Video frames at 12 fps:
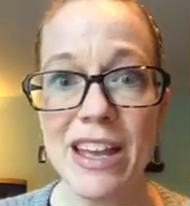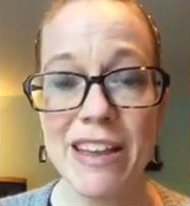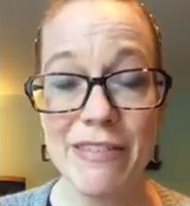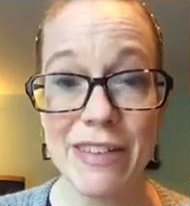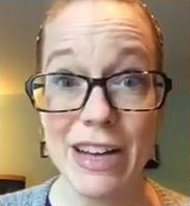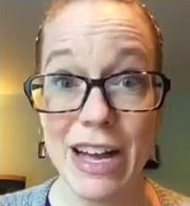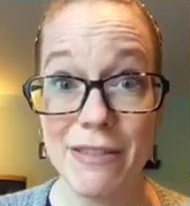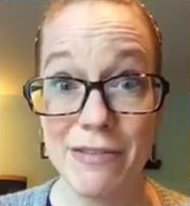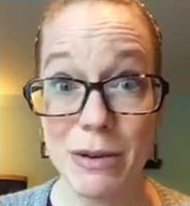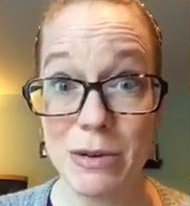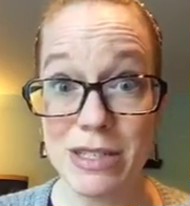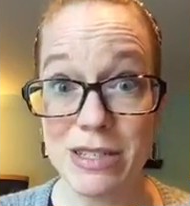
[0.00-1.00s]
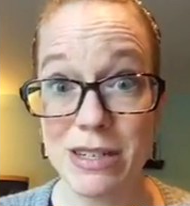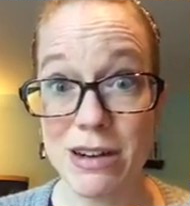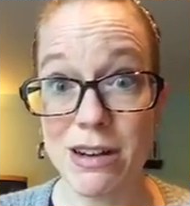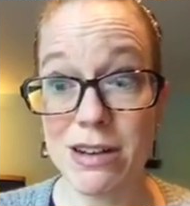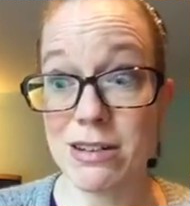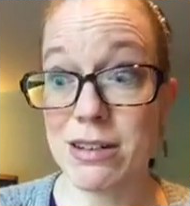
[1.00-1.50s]
If I wasn't
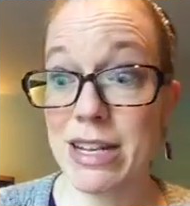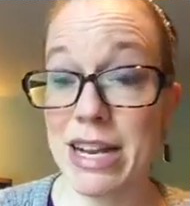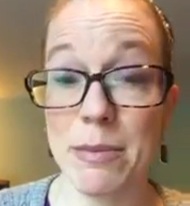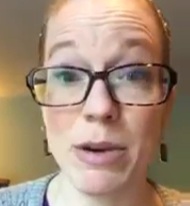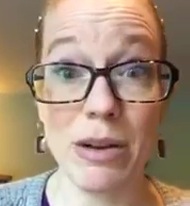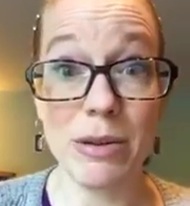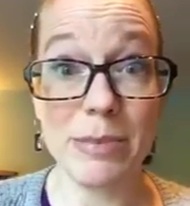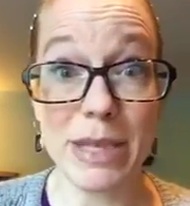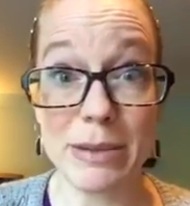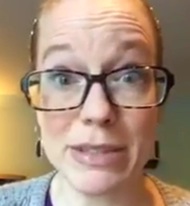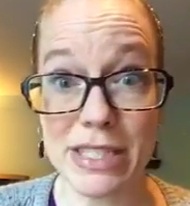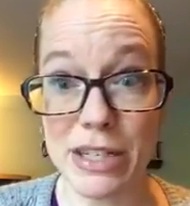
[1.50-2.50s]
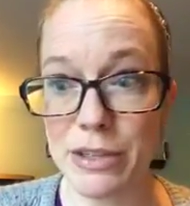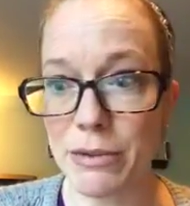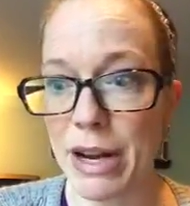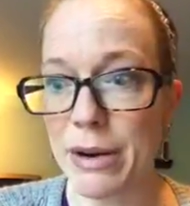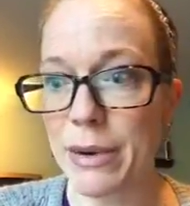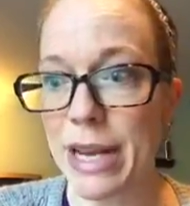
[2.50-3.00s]
on camera, I would be able to tell you
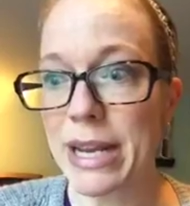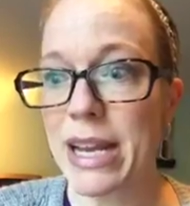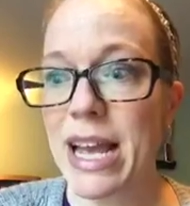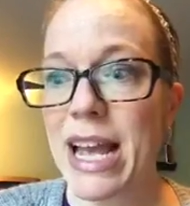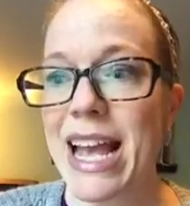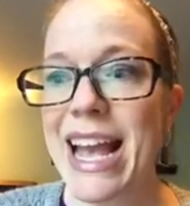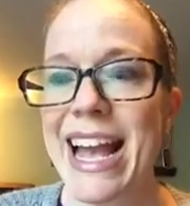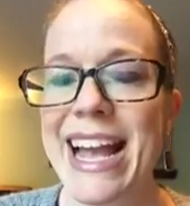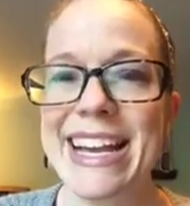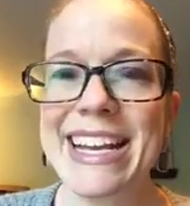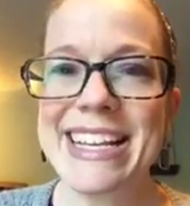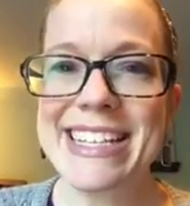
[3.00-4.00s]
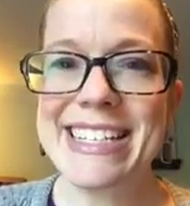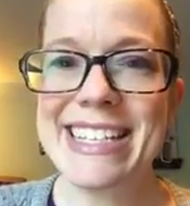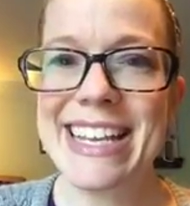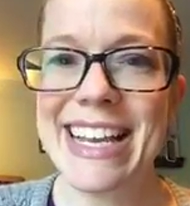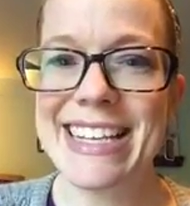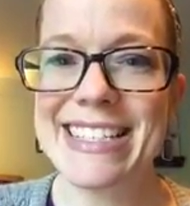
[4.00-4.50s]
right away. And he
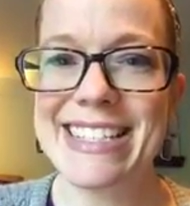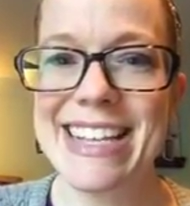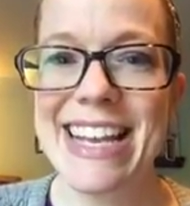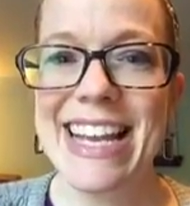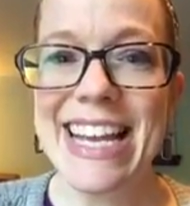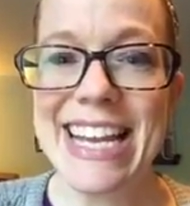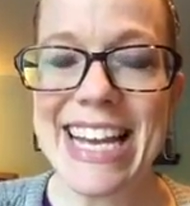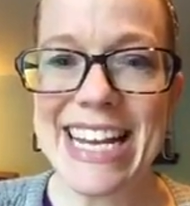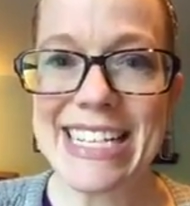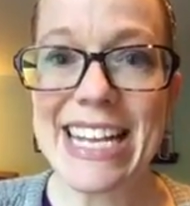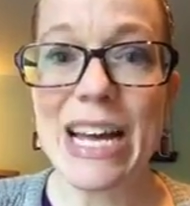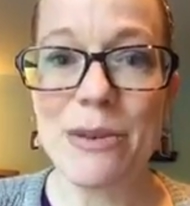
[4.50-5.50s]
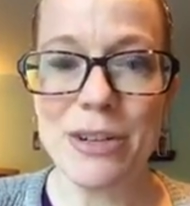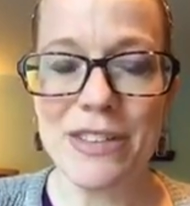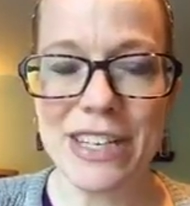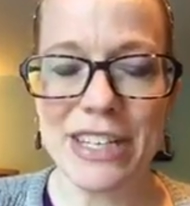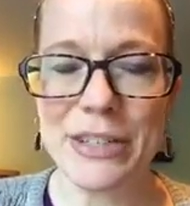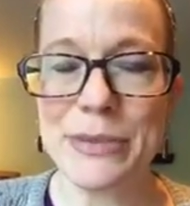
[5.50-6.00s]
says, he had Edward,
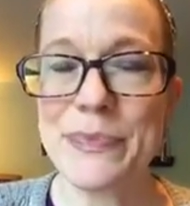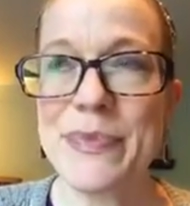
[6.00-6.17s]
thank you.